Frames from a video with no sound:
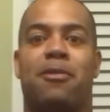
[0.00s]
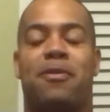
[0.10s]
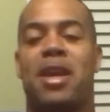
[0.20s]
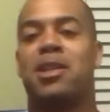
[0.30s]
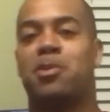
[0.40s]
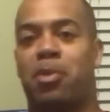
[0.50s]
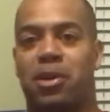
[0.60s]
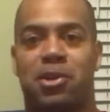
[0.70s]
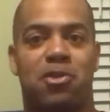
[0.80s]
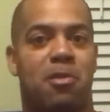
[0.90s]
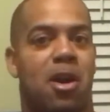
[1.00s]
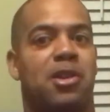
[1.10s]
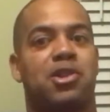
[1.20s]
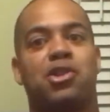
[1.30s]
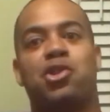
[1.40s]
Facebook too
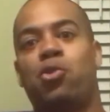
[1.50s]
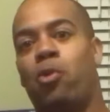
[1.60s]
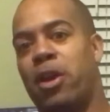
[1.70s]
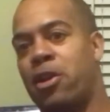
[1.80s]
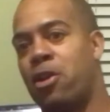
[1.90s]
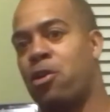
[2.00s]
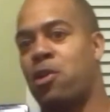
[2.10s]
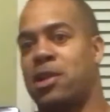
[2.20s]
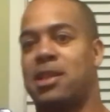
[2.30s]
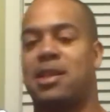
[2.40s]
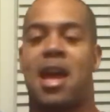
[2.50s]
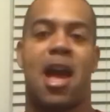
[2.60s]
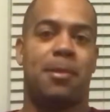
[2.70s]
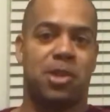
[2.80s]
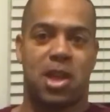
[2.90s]
much, or Twitter or
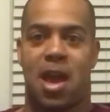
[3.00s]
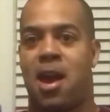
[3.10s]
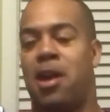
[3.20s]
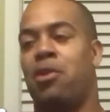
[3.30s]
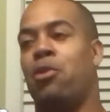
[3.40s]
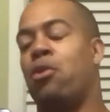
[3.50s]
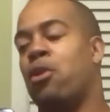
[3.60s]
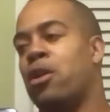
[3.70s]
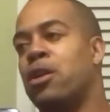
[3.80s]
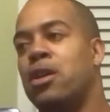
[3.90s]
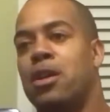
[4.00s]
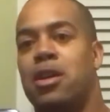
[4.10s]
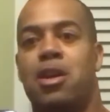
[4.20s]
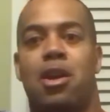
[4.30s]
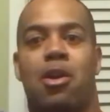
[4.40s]
Snapchat, or,
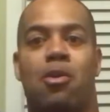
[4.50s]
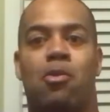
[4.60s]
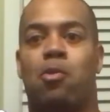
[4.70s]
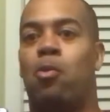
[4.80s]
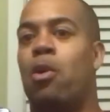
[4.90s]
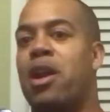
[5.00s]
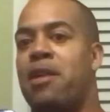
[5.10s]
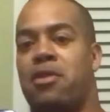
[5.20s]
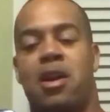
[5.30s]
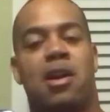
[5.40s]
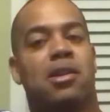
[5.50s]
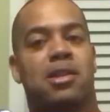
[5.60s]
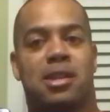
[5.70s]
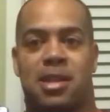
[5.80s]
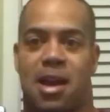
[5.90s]
whatever
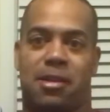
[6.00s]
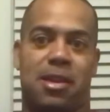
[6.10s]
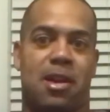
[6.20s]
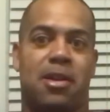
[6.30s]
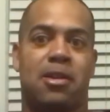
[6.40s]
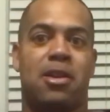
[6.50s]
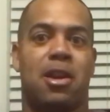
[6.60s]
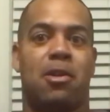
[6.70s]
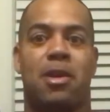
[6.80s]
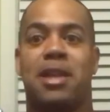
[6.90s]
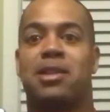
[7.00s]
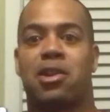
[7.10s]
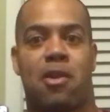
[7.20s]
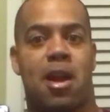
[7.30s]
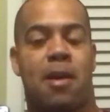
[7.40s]
else is out there,
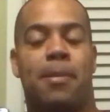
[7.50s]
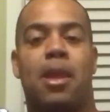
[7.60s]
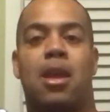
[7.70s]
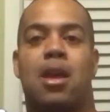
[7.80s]
Instagram.